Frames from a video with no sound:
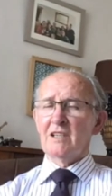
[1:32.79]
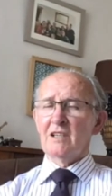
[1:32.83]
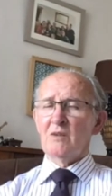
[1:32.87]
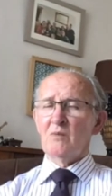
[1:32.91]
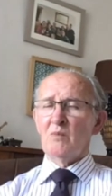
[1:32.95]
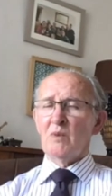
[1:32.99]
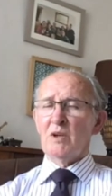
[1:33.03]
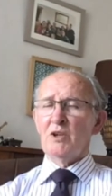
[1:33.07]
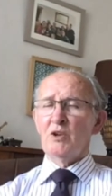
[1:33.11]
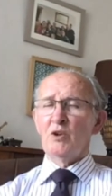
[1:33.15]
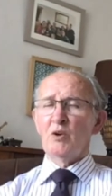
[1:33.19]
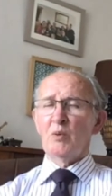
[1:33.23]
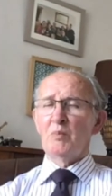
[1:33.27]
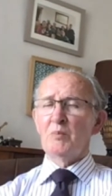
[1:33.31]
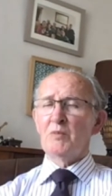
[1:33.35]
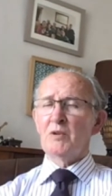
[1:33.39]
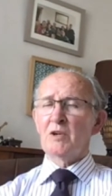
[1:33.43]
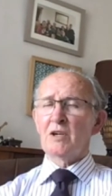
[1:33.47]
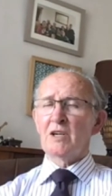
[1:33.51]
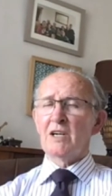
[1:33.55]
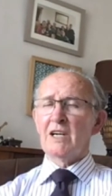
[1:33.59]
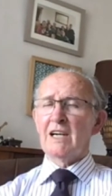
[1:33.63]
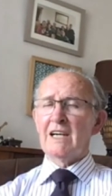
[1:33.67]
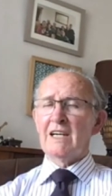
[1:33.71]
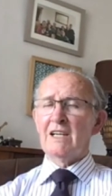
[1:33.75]
When you opened
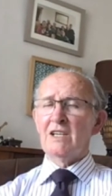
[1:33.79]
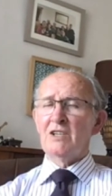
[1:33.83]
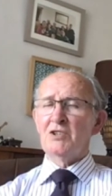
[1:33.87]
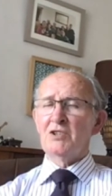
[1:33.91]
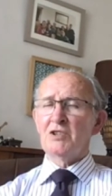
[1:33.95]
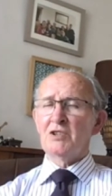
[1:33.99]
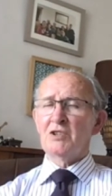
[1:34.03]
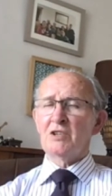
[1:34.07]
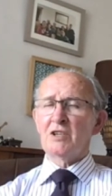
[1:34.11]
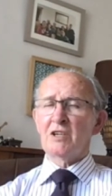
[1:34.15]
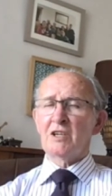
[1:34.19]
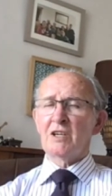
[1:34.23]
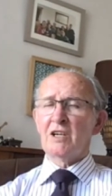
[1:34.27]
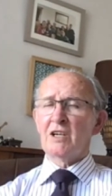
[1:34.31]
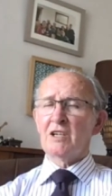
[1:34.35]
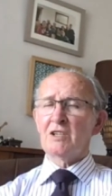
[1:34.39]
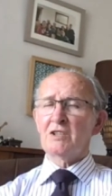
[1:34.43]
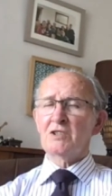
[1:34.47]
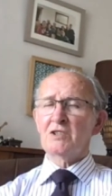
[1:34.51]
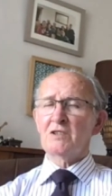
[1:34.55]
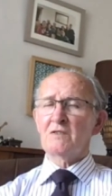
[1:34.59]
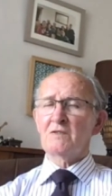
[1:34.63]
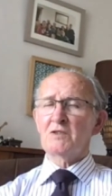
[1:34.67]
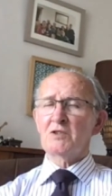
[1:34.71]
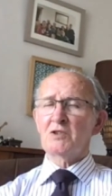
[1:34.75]
our eyes, you took
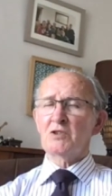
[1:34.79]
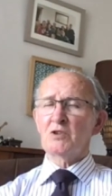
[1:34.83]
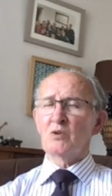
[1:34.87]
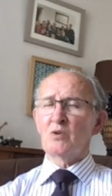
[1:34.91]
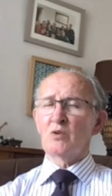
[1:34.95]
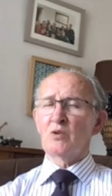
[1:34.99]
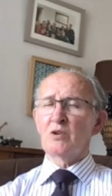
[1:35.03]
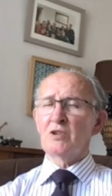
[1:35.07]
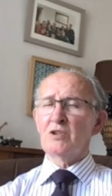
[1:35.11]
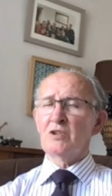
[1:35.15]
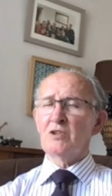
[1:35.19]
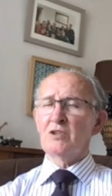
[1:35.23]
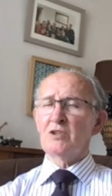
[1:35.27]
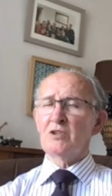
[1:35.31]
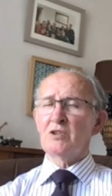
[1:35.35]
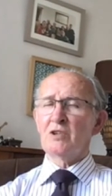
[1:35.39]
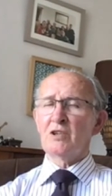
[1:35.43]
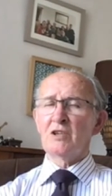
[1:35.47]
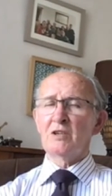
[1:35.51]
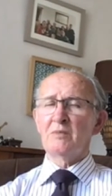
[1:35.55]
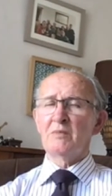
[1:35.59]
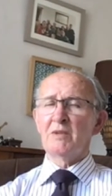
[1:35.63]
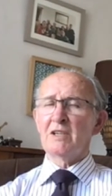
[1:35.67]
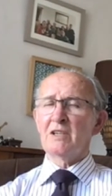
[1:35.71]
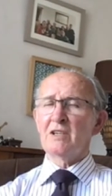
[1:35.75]
hearts of stone, you
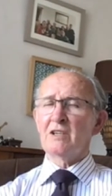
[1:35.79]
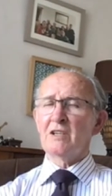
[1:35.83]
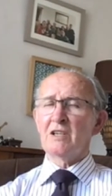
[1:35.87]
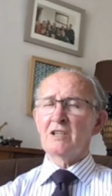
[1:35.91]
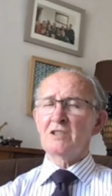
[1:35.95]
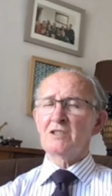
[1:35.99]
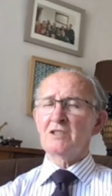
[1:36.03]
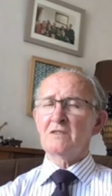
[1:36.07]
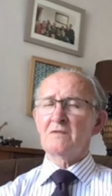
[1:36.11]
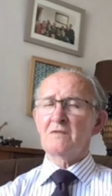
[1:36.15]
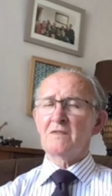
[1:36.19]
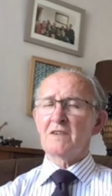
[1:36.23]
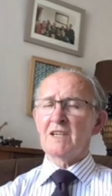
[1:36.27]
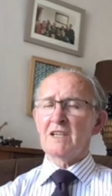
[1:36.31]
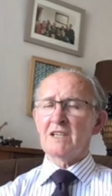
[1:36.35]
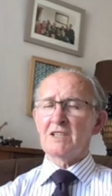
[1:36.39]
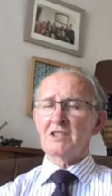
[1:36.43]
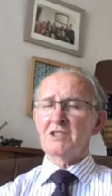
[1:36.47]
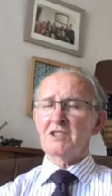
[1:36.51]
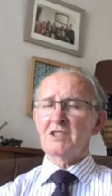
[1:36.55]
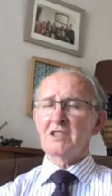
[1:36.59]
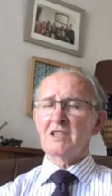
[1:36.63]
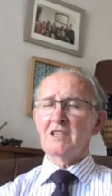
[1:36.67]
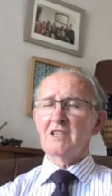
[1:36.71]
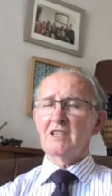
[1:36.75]
turned them into hearts of flesh.